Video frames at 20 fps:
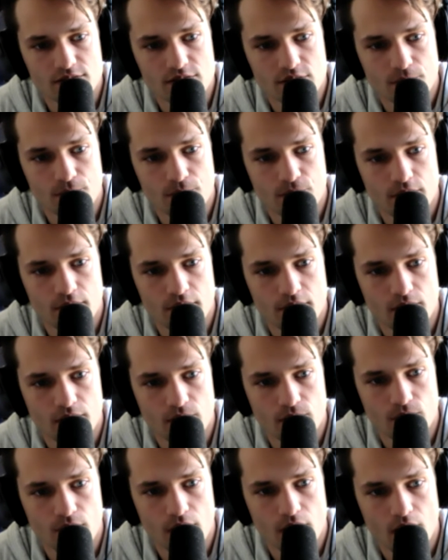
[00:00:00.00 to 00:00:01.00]

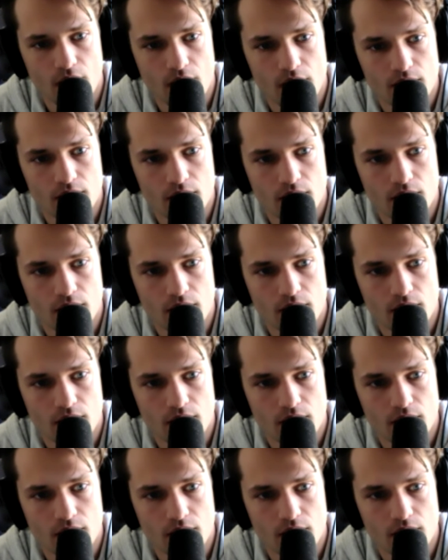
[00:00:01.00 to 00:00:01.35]
something that,